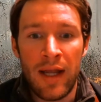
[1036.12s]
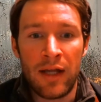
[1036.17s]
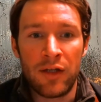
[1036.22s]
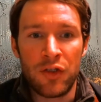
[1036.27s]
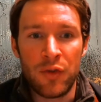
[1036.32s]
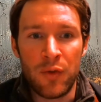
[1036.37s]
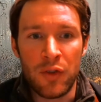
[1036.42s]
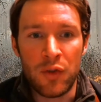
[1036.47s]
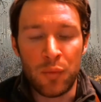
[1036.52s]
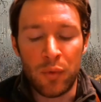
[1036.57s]

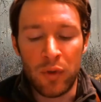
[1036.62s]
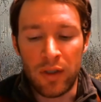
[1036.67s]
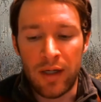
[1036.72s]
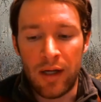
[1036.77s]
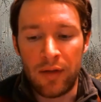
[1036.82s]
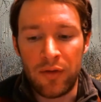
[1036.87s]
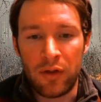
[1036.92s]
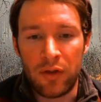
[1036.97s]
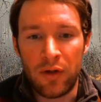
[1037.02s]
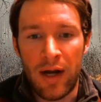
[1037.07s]
do its work
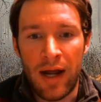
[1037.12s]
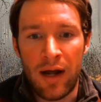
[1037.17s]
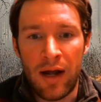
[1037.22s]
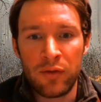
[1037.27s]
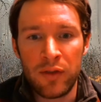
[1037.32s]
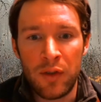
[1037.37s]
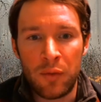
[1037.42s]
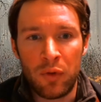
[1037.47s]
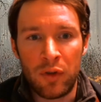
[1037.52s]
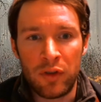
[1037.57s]
on the
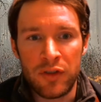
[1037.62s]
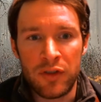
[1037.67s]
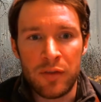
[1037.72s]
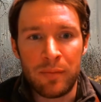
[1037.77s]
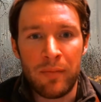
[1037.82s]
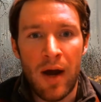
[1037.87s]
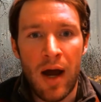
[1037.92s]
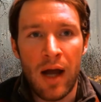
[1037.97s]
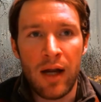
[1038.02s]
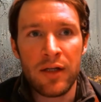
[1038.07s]
ground, and we'll just
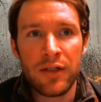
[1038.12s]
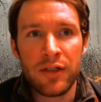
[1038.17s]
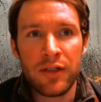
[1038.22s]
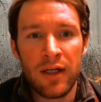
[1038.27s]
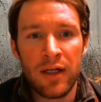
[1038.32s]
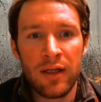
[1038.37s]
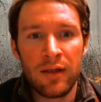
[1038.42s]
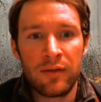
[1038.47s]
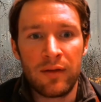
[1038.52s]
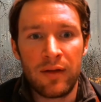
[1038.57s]

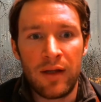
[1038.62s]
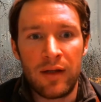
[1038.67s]
monitor it